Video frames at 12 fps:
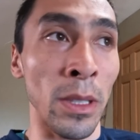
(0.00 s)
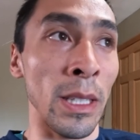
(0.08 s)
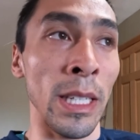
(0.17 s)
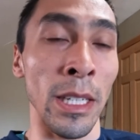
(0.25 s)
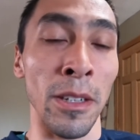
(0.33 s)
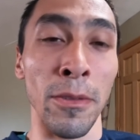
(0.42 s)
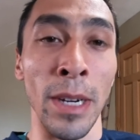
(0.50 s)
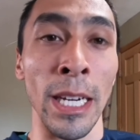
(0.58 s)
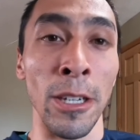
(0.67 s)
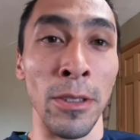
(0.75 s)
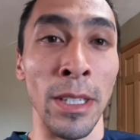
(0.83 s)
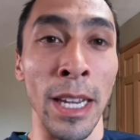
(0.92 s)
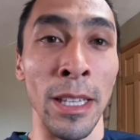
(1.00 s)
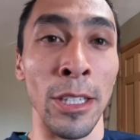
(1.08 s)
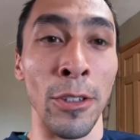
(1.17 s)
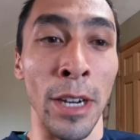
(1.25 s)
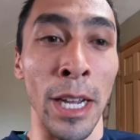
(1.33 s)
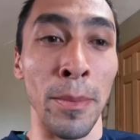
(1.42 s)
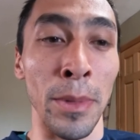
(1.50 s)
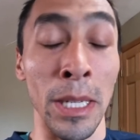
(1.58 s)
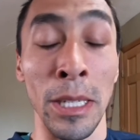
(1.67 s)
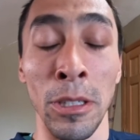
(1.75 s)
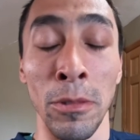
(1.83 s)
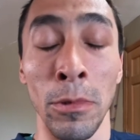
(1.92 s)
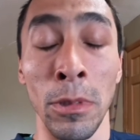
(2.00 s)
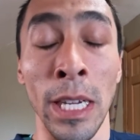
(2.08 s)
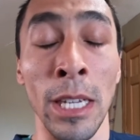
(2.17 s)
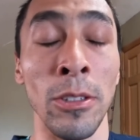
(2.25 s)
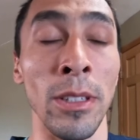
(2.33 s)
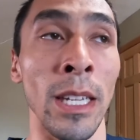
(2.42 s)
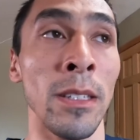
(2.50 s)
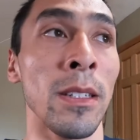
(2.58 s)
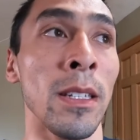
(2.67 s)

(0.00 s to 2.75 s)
They'll eat it right outside the trap, and you will catch less.